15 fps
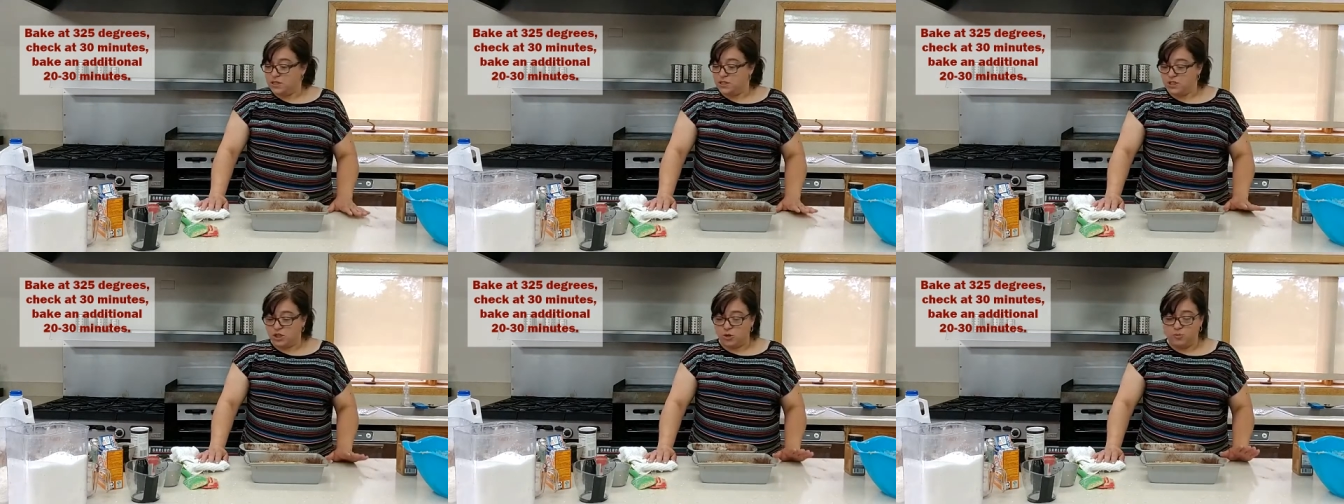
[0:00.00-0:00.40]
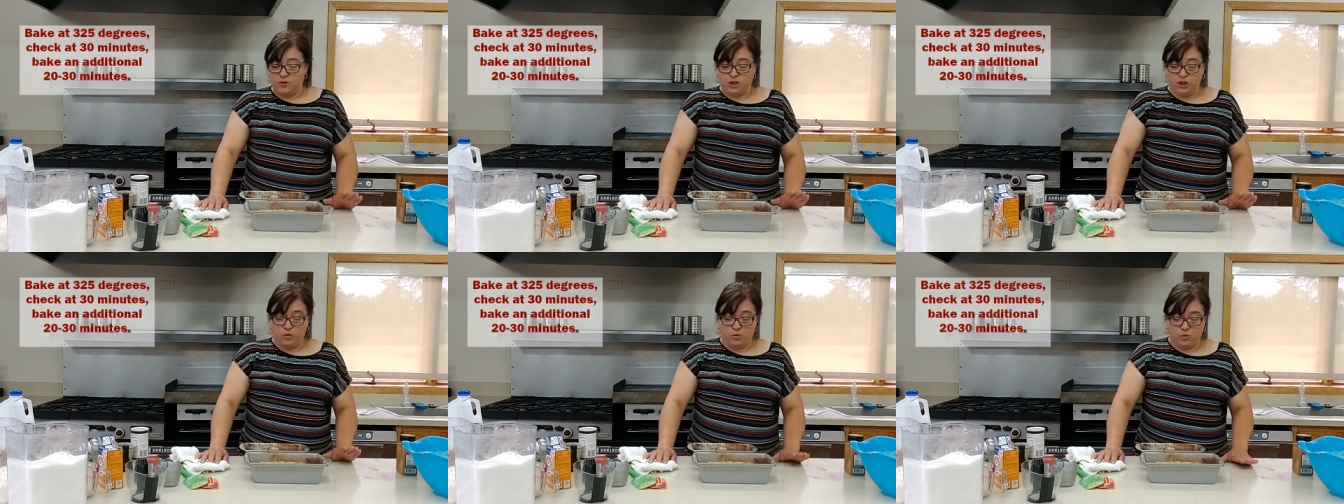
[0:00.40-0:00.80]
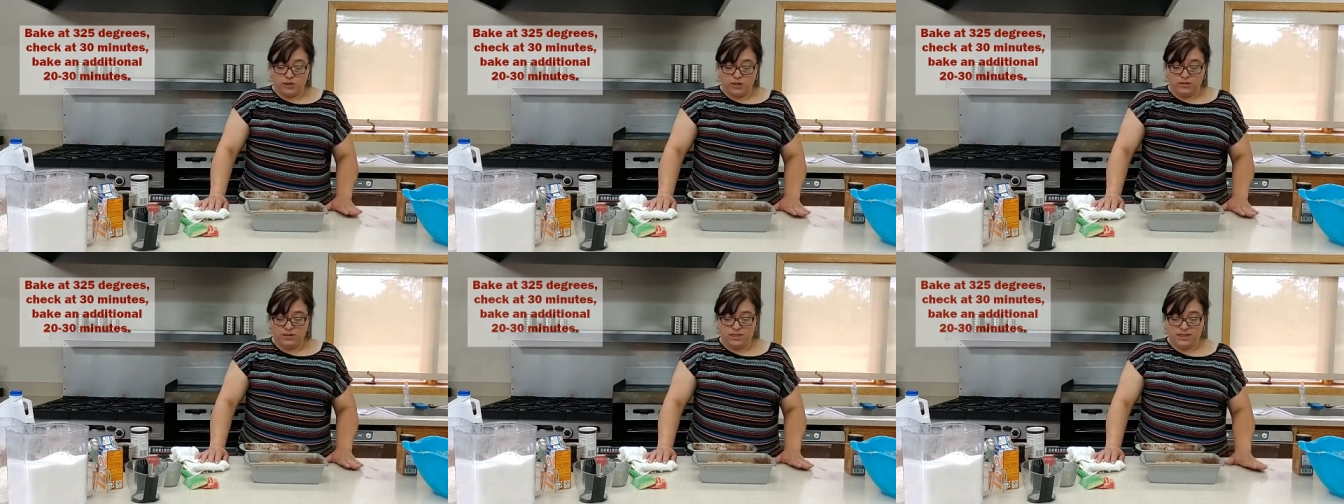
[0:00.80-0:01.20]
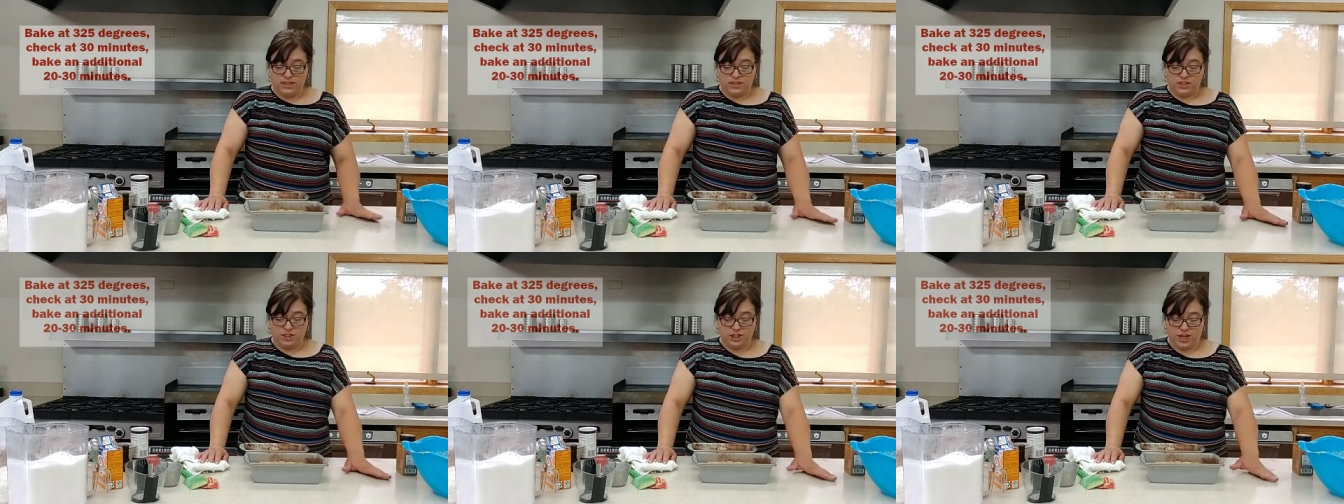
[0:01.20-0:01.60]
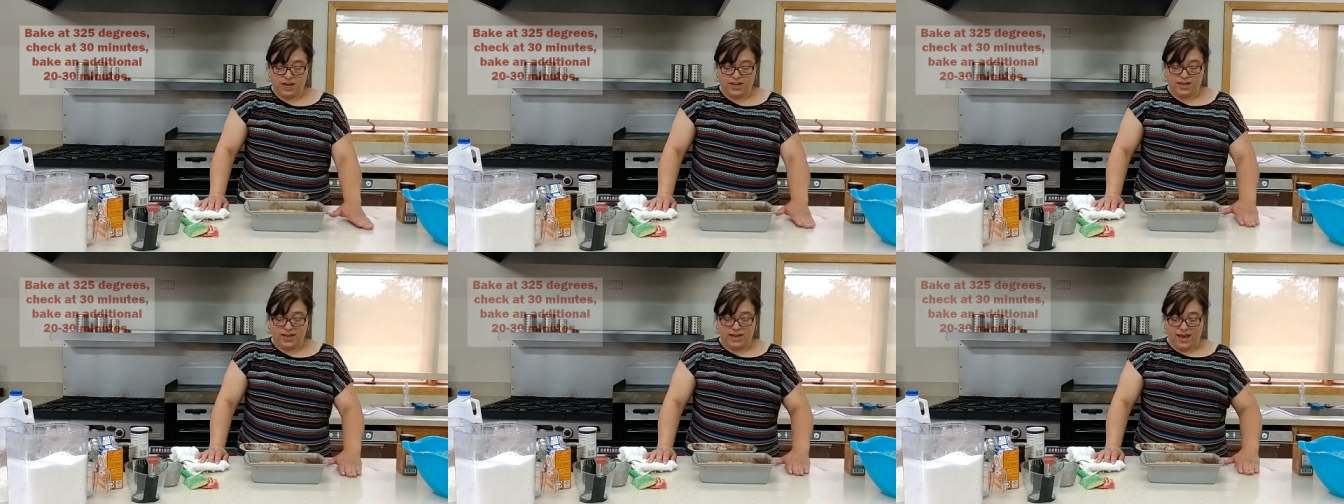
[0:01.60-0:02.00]
So, but you will need to
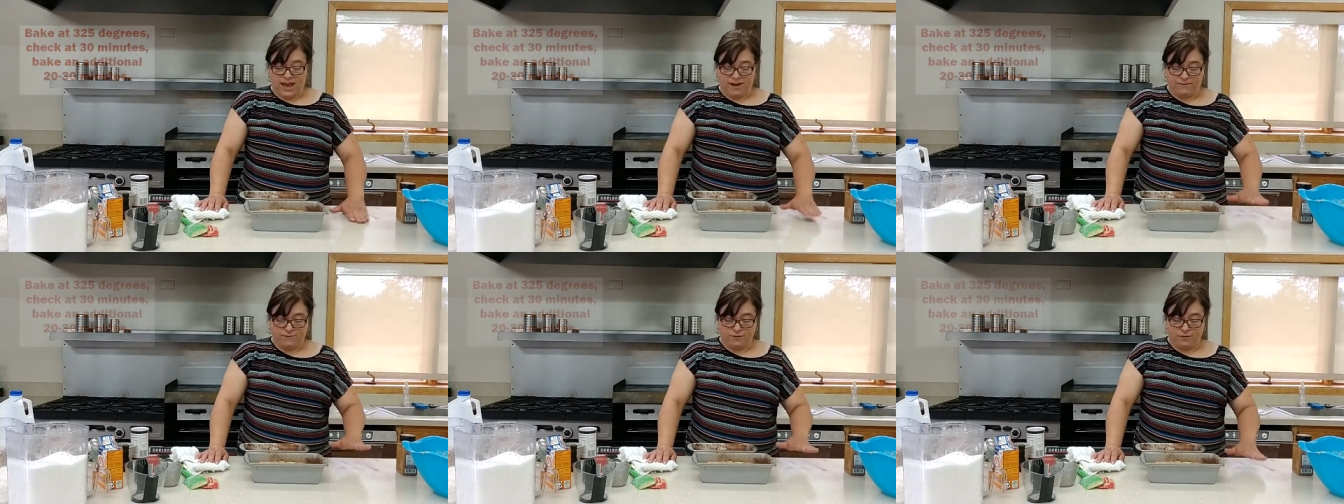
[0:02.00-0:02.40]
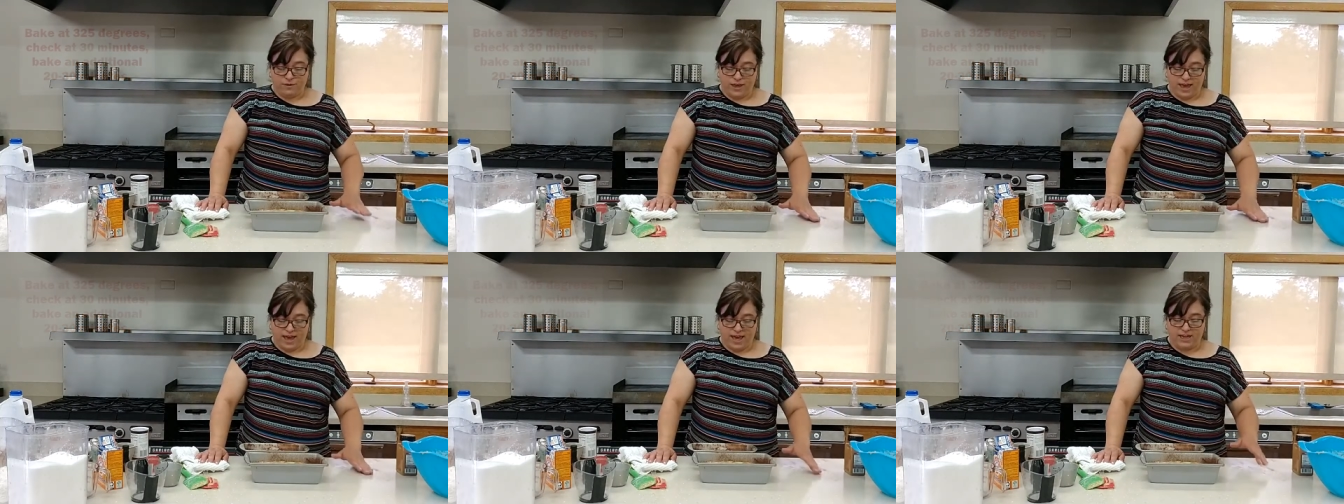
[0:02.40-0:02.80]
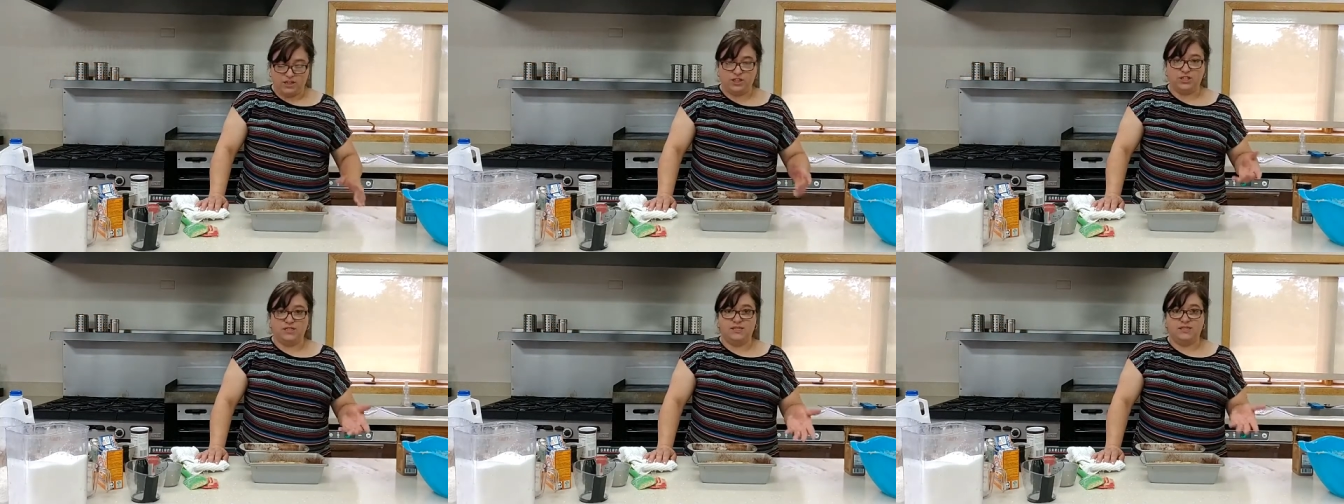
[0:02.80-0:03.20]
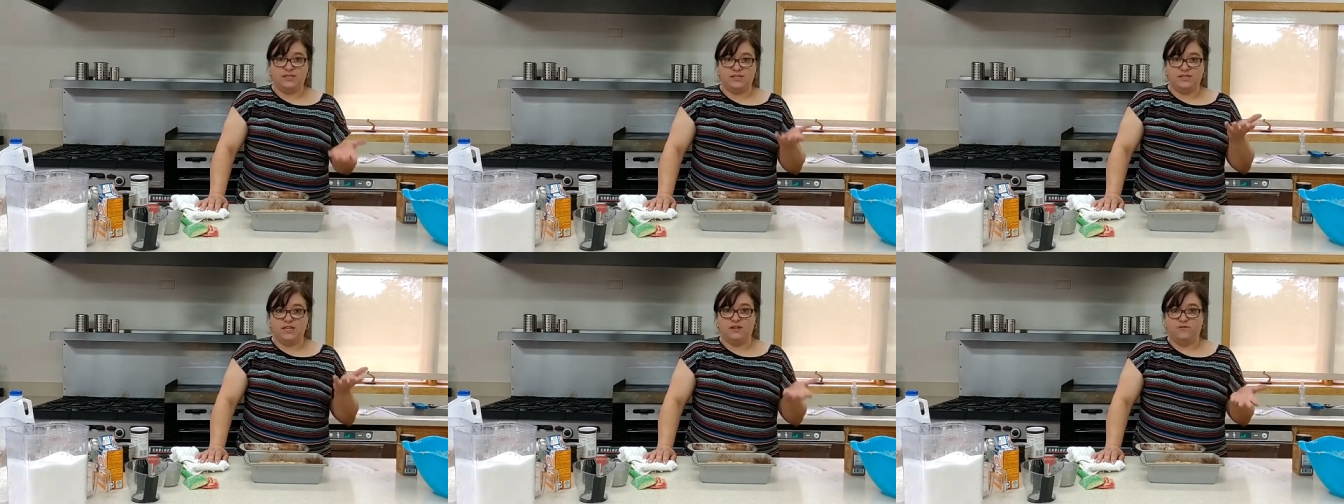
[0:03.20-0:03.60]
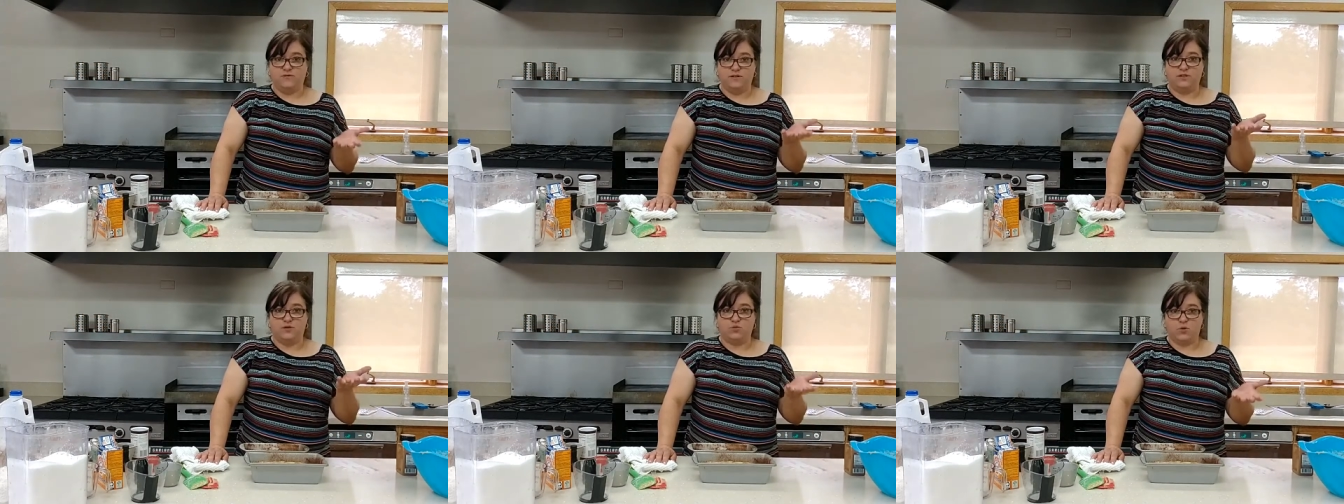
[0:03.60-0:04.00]
check it after that just to see
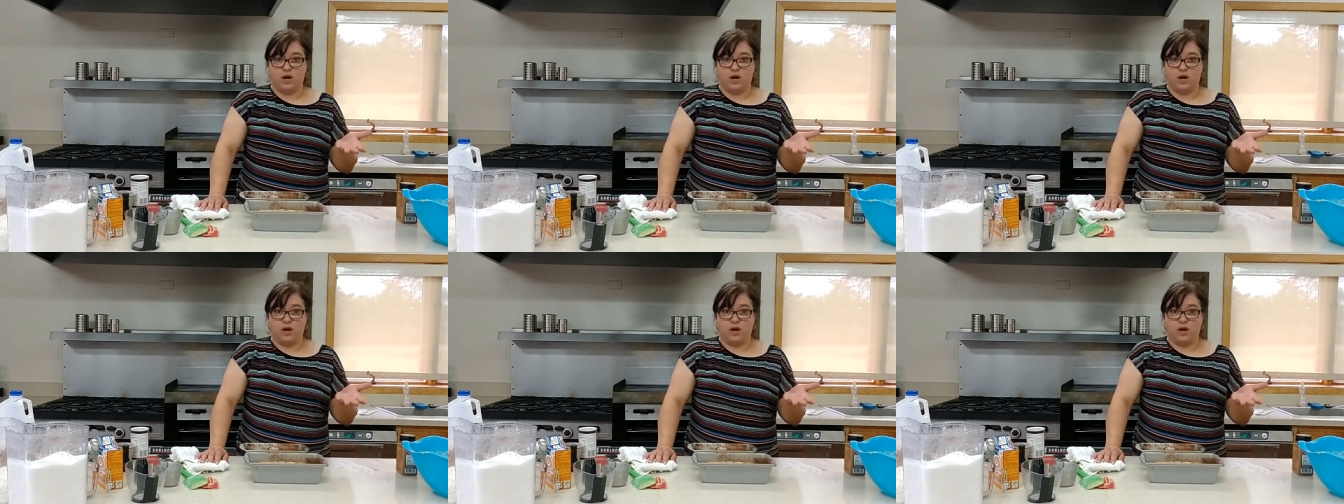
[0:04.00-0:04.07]
if it's